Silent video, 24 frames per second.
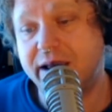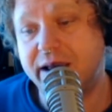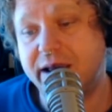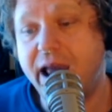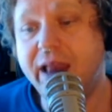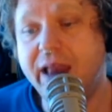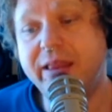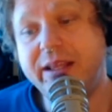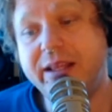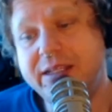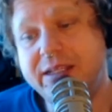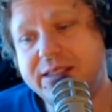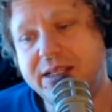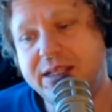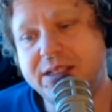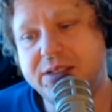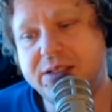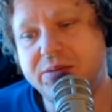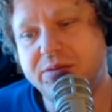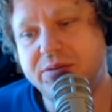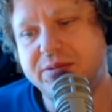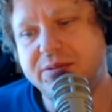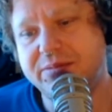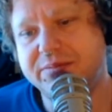At least
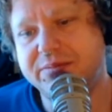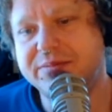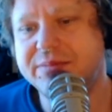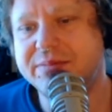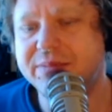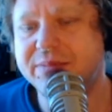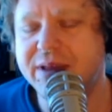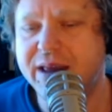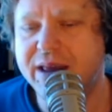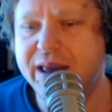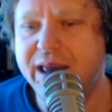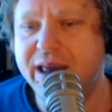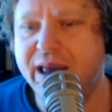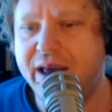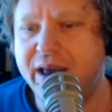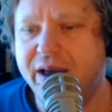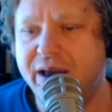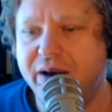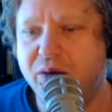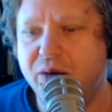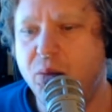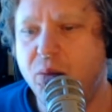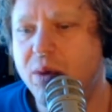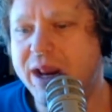that's
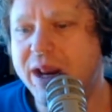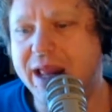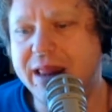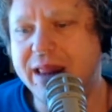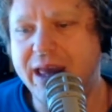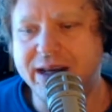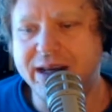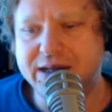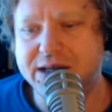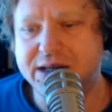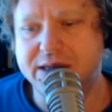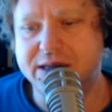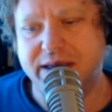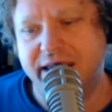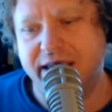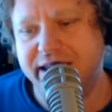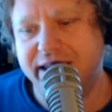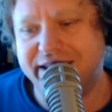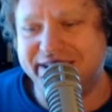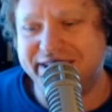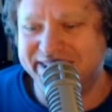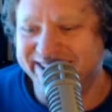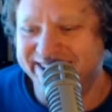what I like to think.